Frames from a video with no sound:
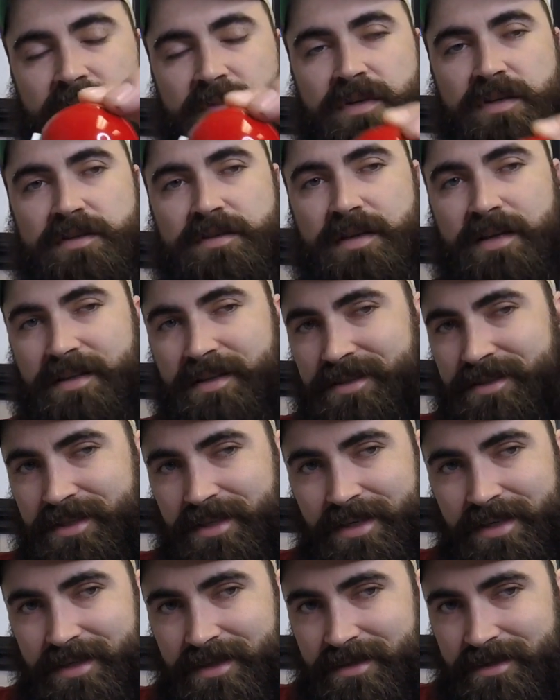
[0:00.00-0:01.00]
It's not
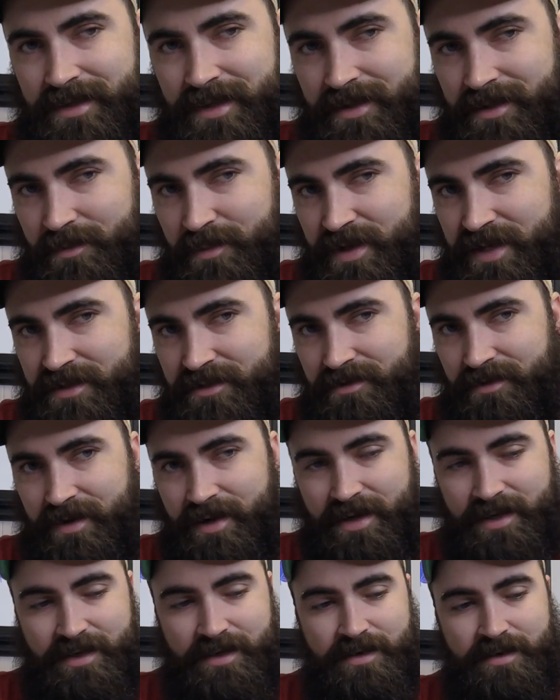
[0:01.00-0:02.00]
legit, it's not the best
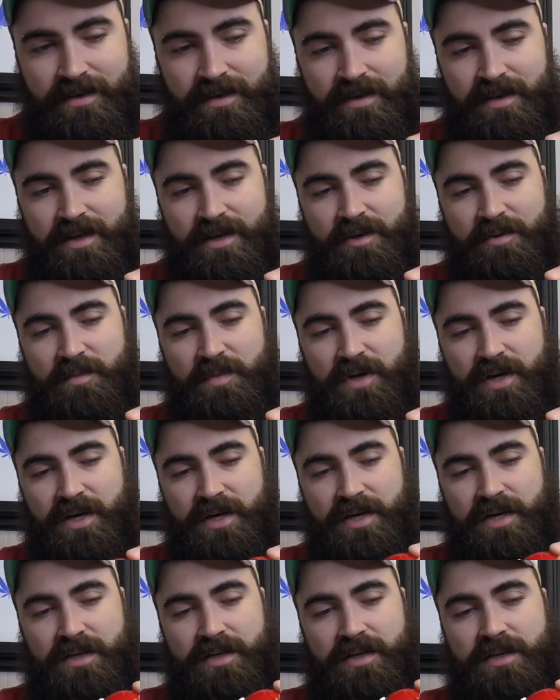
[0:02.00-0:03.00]
grinder,
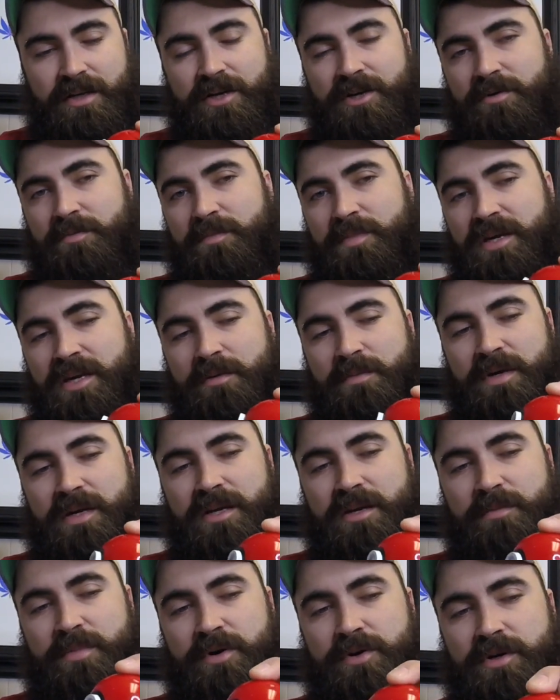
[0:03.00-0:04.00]
but you know, me
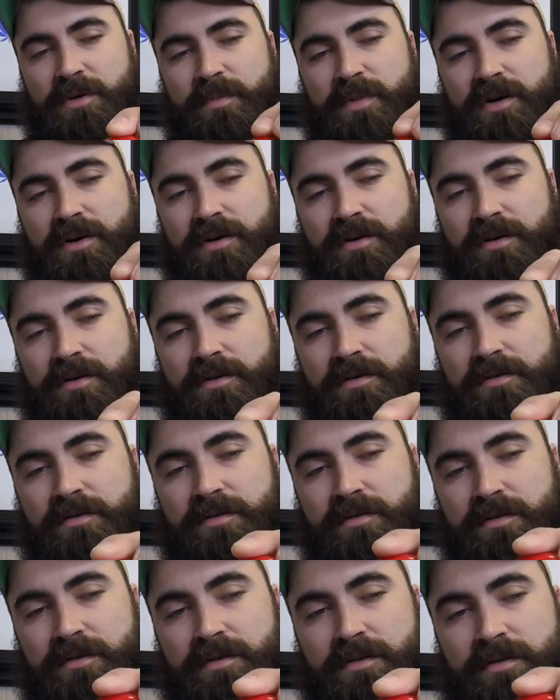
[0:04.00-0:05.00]
being a Pokemon
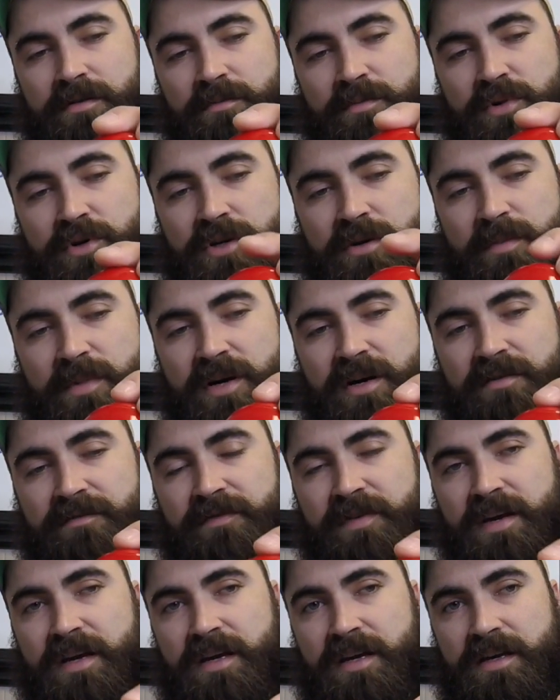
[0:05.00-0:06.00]

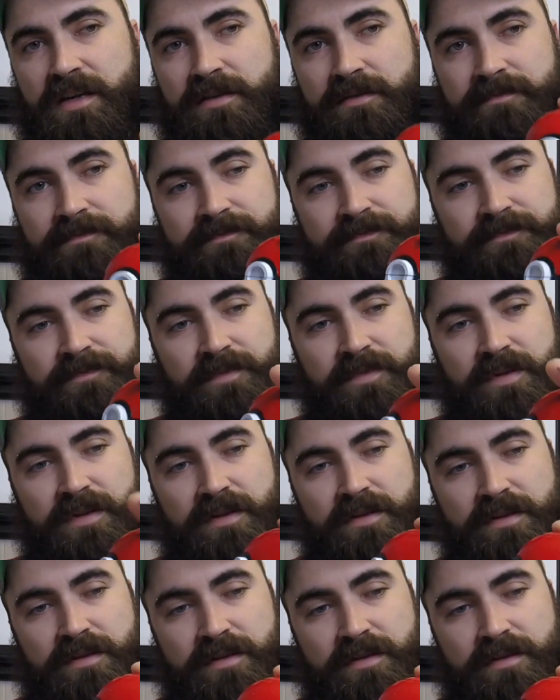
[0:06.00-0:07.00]
fan,
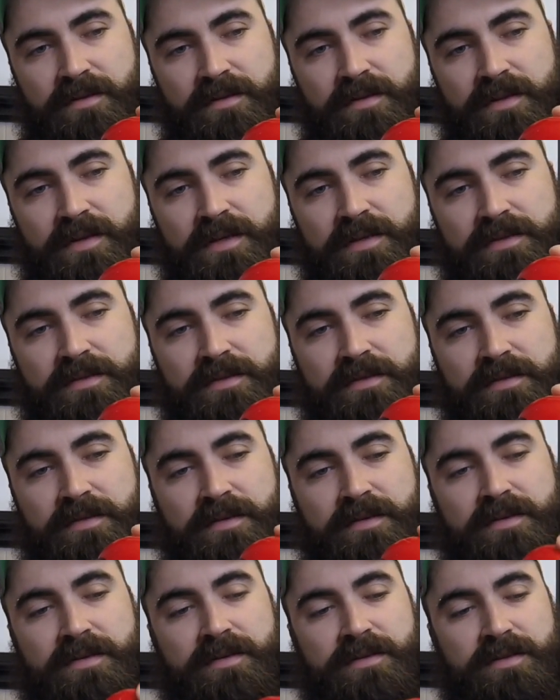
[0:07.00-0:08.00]
this
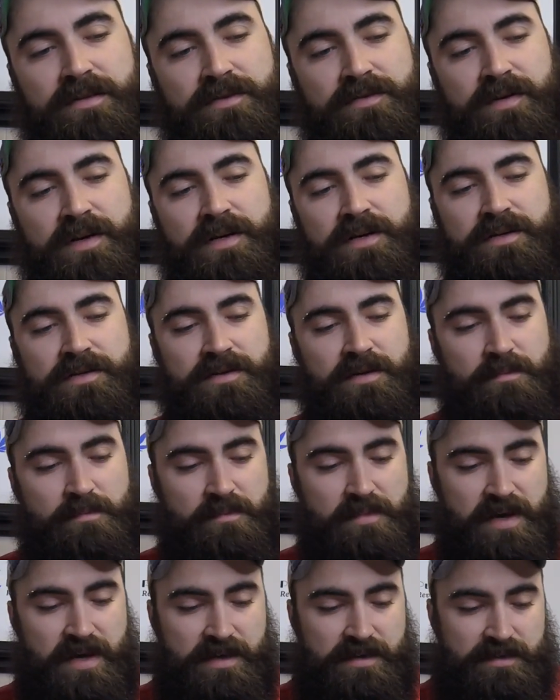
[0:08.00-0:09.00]
right here is
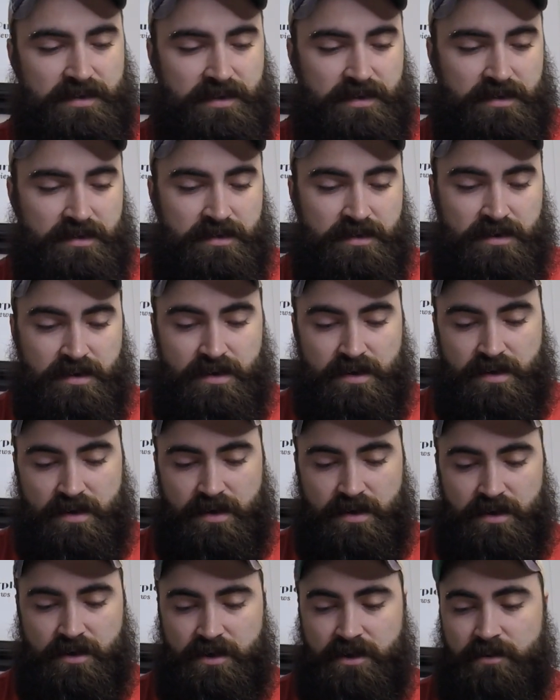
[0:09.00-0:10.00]
amazing.
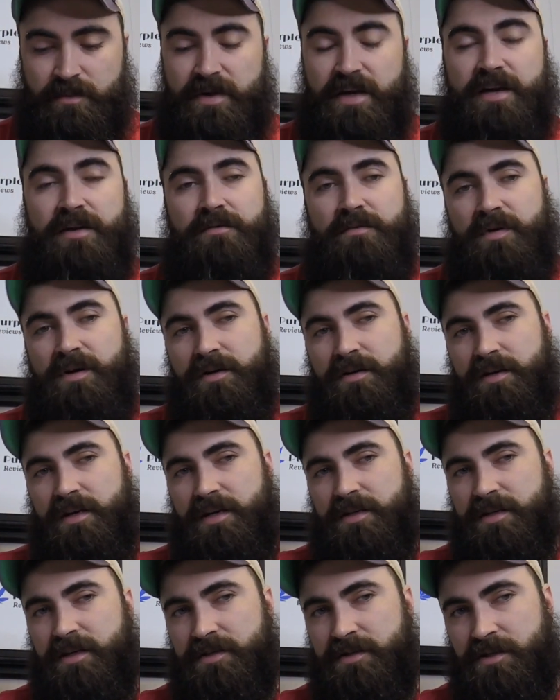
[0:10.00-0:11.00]

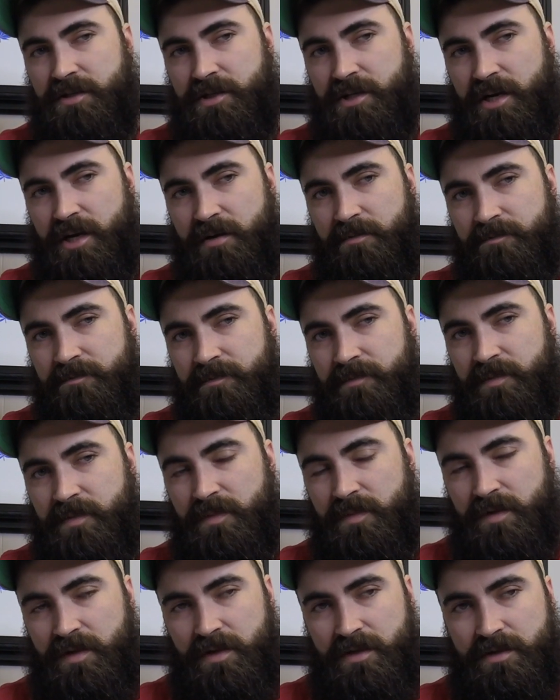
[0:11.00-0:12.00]
It does the job.
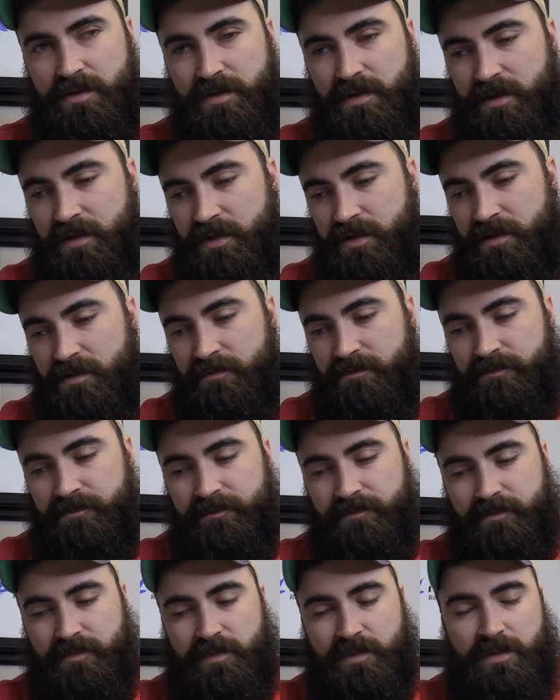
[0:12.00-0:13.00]
It's you
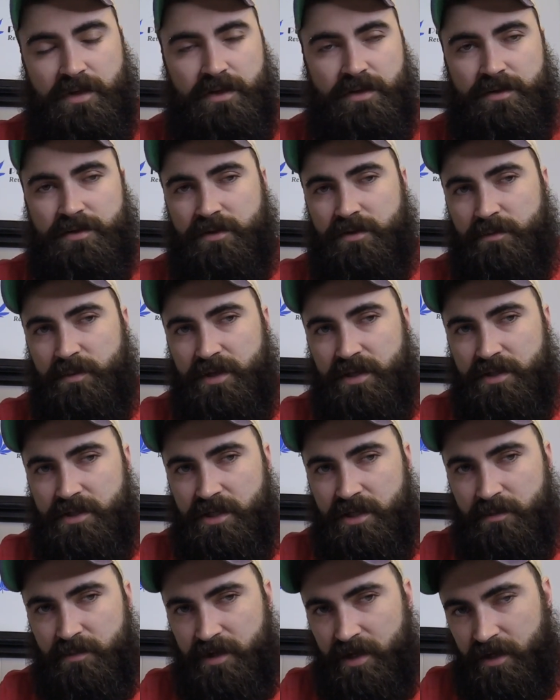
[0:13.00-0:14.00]
know, it's gonna be a
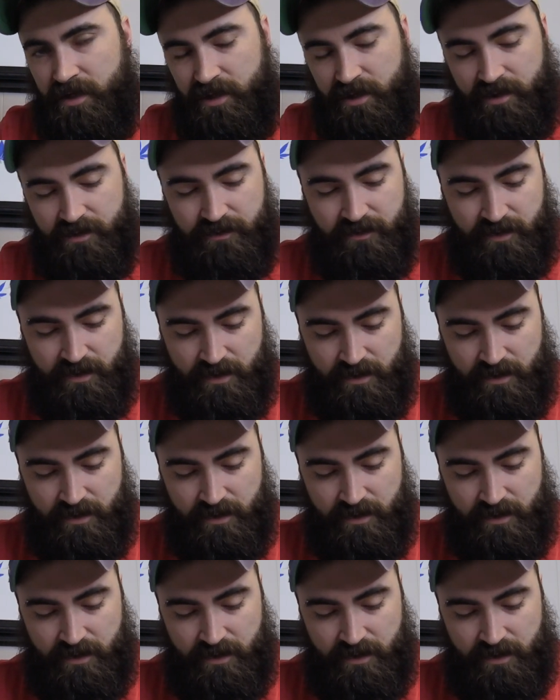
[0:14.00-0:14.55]
cheap knockoff